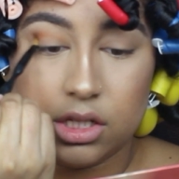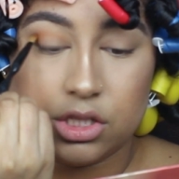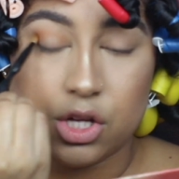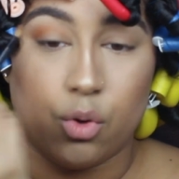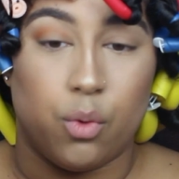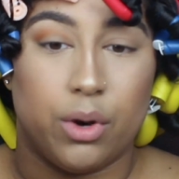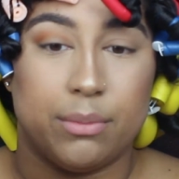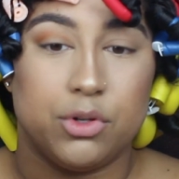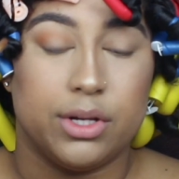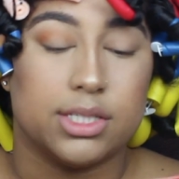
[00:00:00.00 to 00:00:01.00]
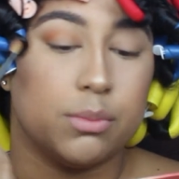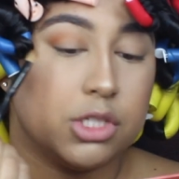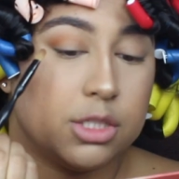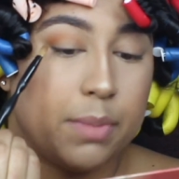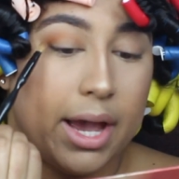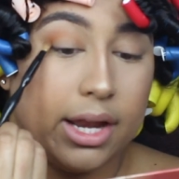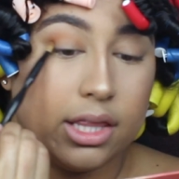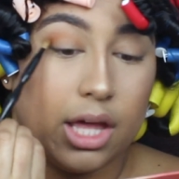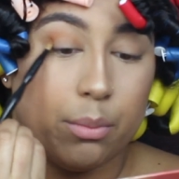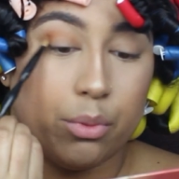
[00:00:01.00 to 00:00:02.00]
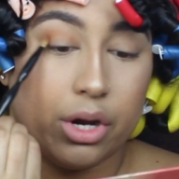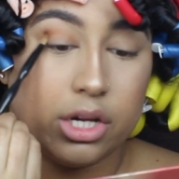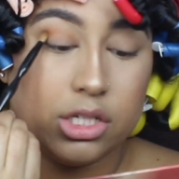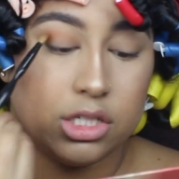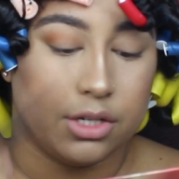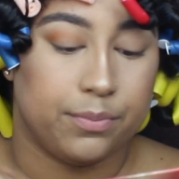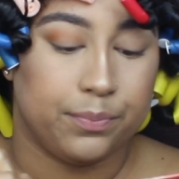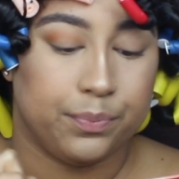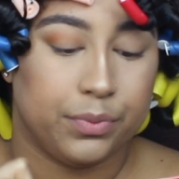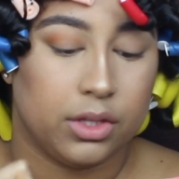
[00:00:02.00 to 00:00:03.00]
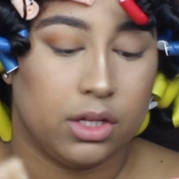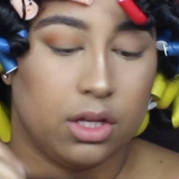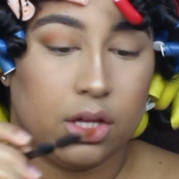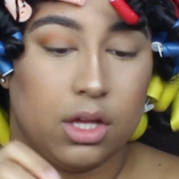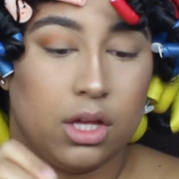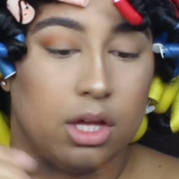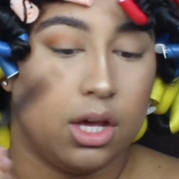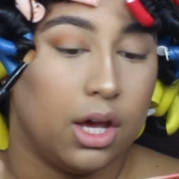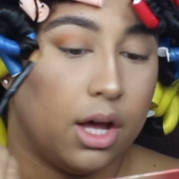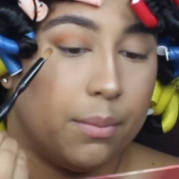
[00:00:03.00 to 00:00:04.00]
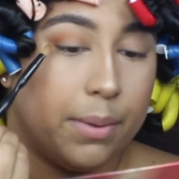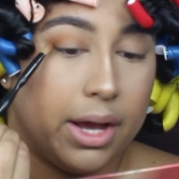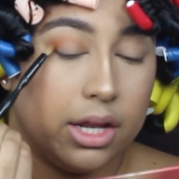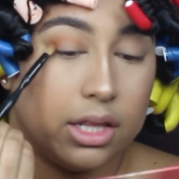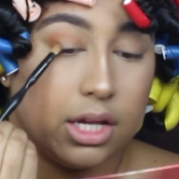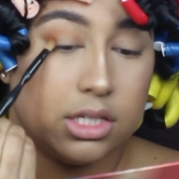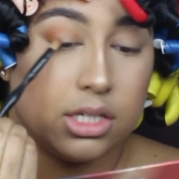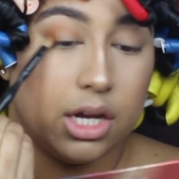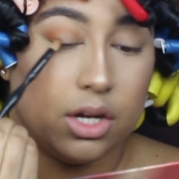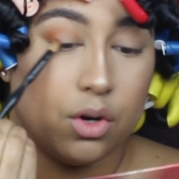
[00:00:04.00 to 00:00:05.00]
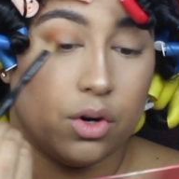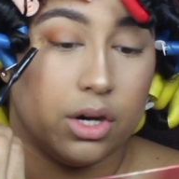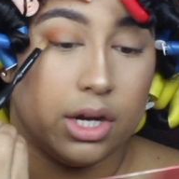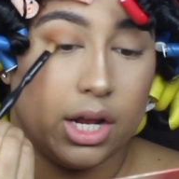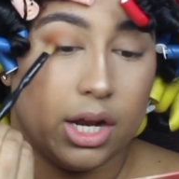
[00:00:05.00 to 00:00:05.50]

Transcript: So what I'm doing is I'm just patting that brush. I'm patting that shade on